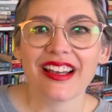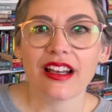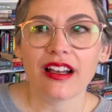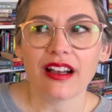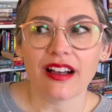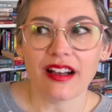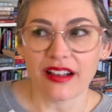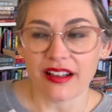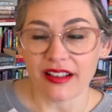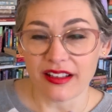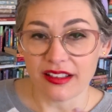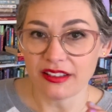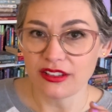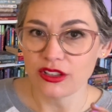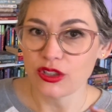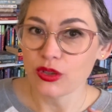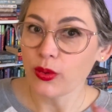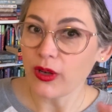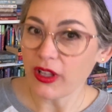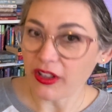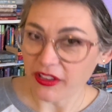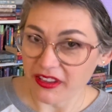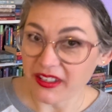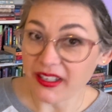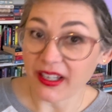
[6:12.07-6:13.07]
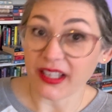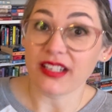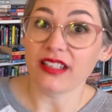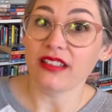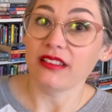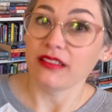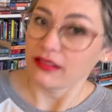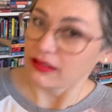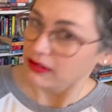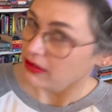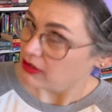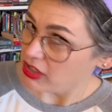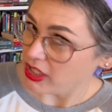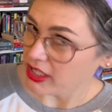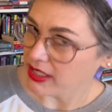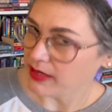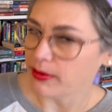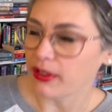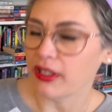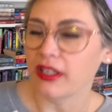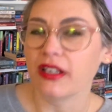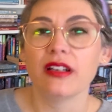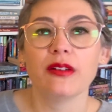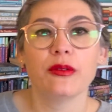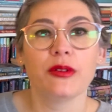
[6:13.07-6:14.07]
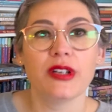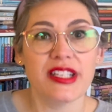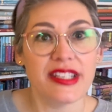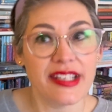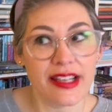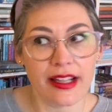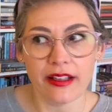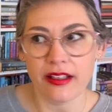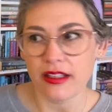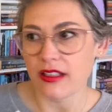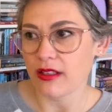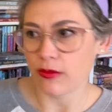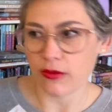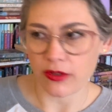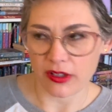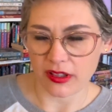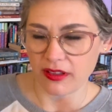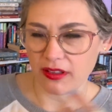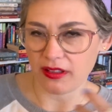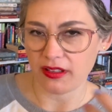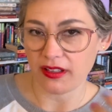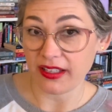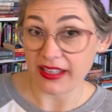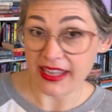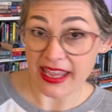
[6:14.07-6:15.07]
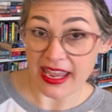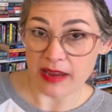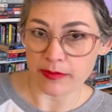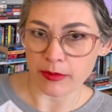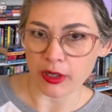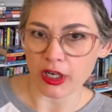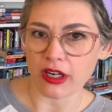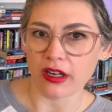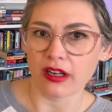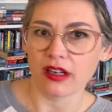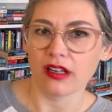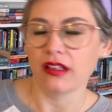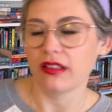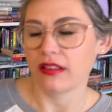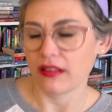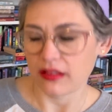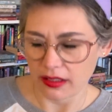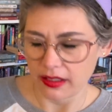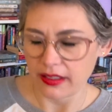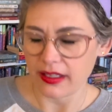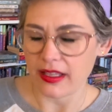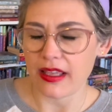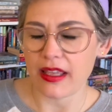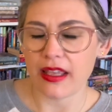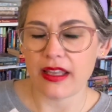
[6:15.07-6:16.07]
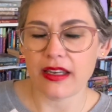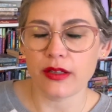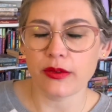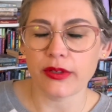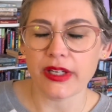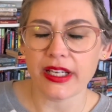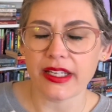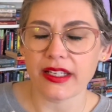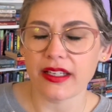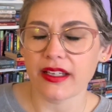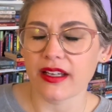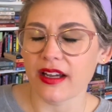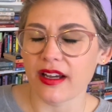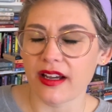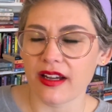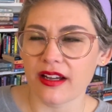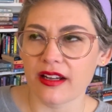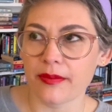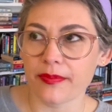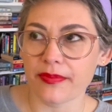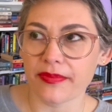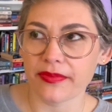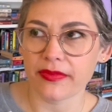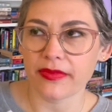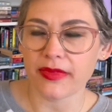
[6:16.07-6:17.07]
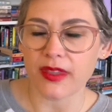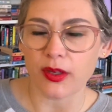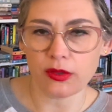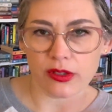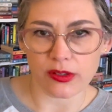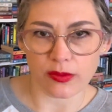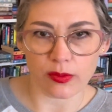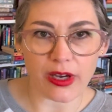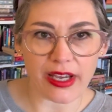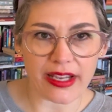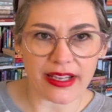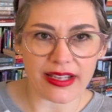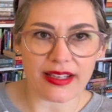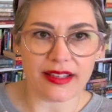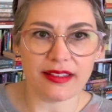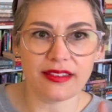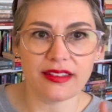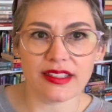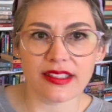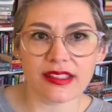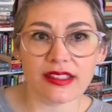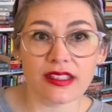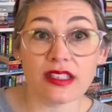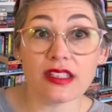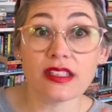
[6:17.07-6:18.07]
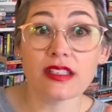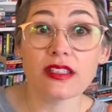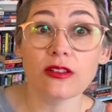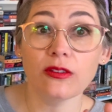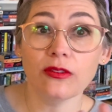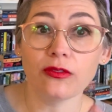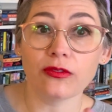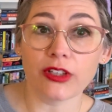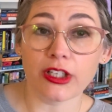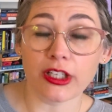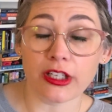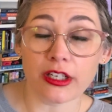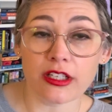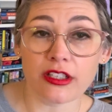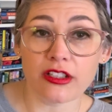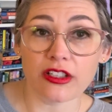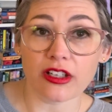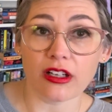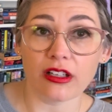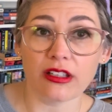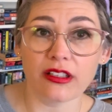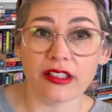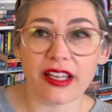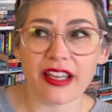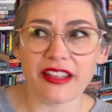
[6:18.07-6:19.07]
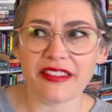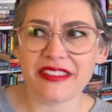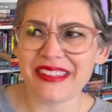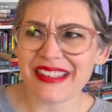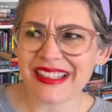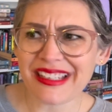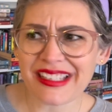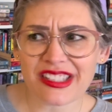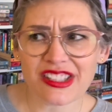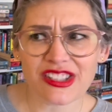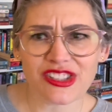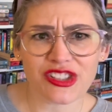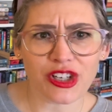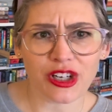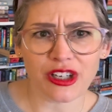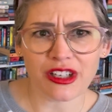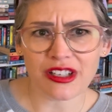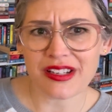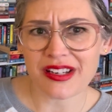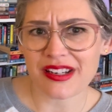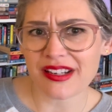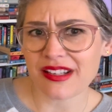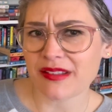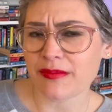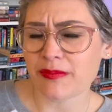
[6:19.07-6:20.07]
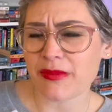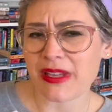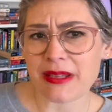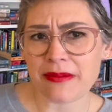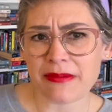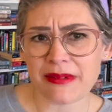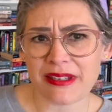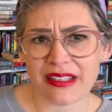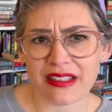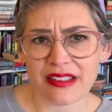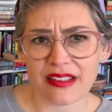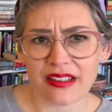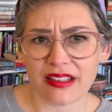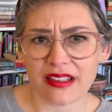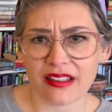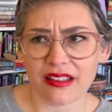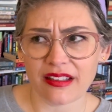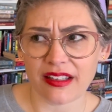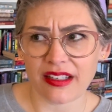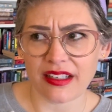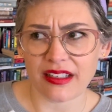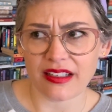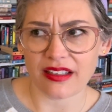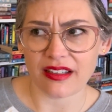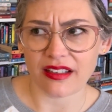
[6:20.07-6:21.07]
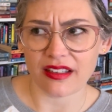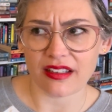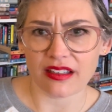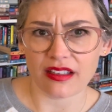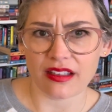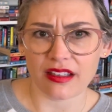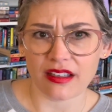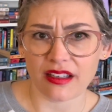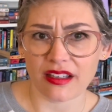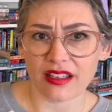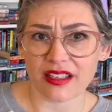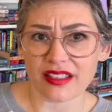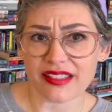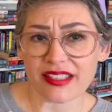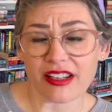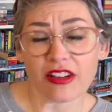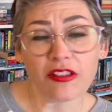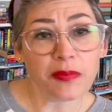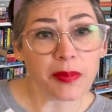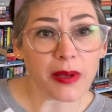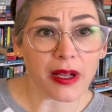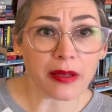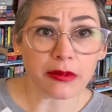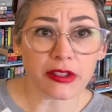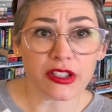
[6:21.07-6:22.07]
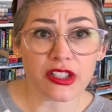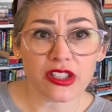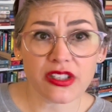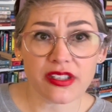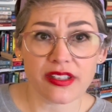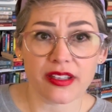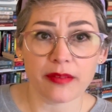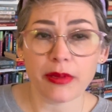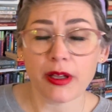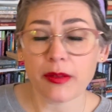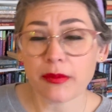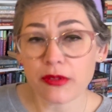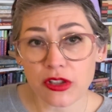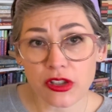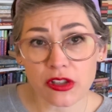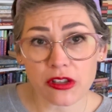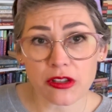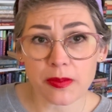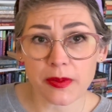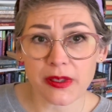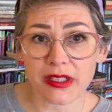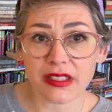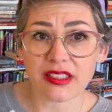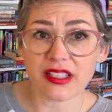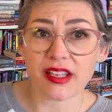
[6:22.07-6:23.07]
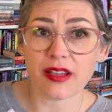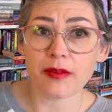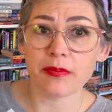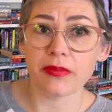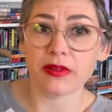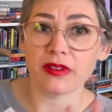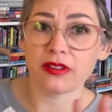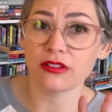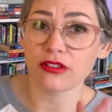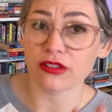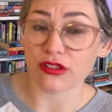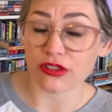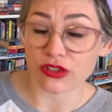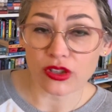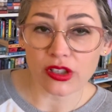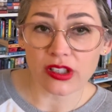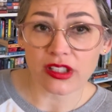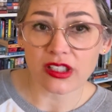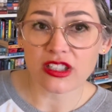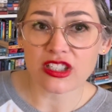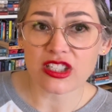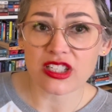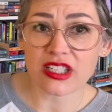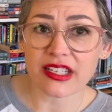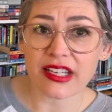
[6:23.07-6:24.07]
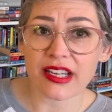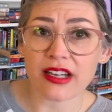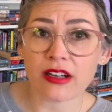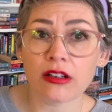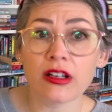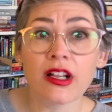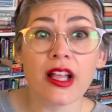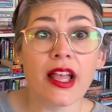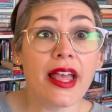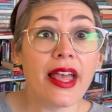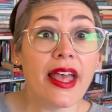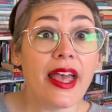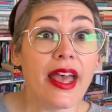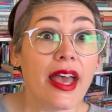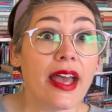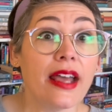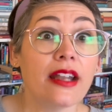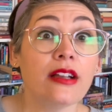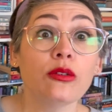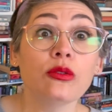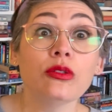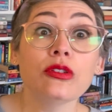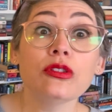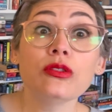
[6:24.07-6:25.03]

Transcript: 12th Night Shakespeare retelling with a gamer. Anyway, that was YA. This is very adult. I think it started as maybe self-published that publishers picked up, and there's a trilogy now, and it